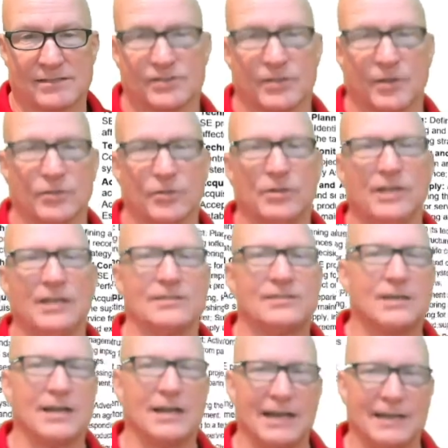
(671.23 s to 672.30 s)
So you need to
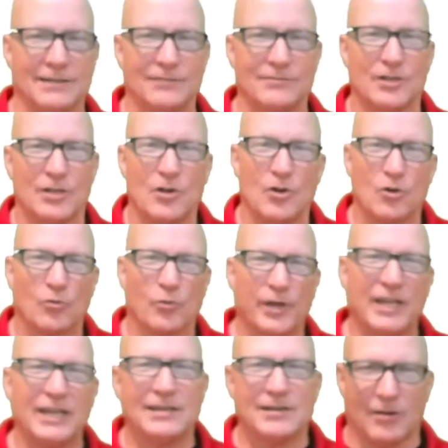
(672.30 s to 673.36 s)
kind of
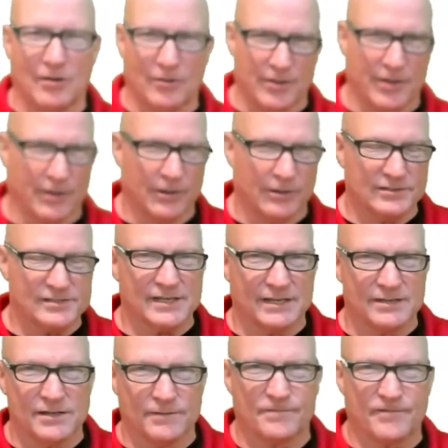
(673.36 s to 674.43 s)
read all those
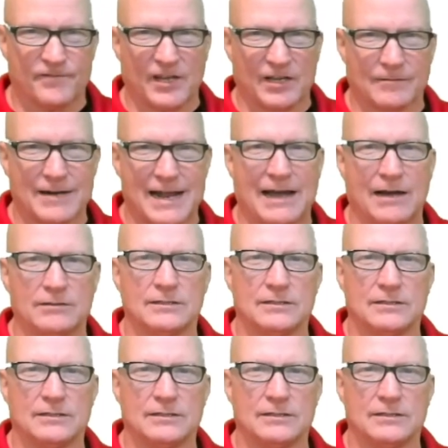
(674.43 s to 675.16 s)
and then figure out